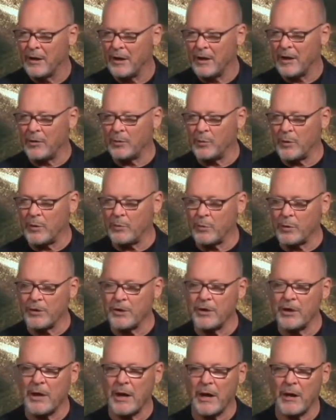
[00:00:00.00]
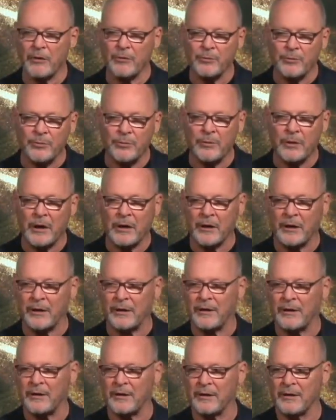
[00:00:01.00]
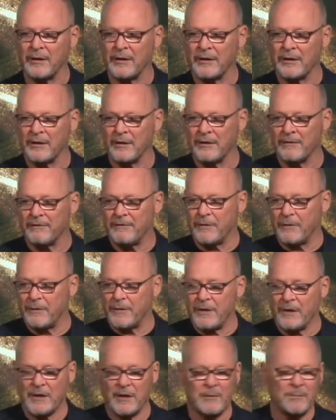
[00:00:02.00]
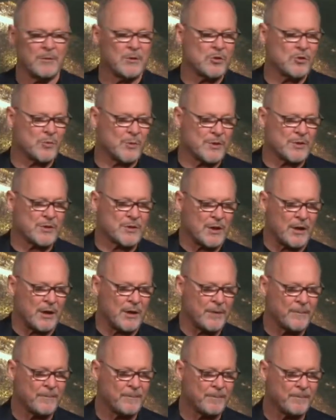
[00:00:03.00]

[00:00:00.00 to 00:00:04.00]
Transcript: And we were not ready for the image we saw